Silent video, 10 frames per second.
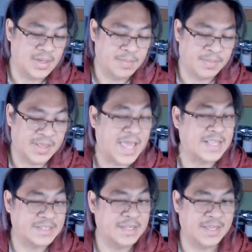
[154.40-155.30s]

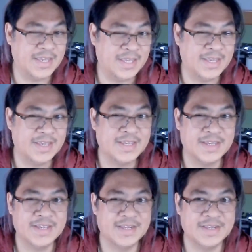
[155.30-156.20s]
Plasticky
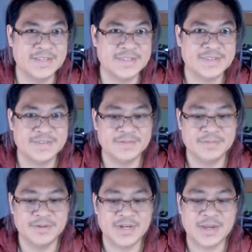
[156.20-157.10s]
is
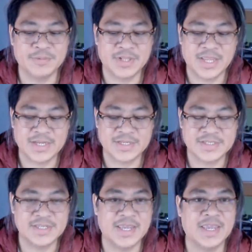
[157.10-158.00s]
what I would like to
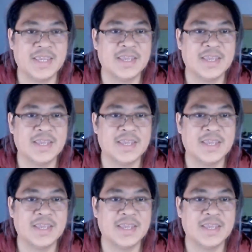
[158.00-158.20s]
say.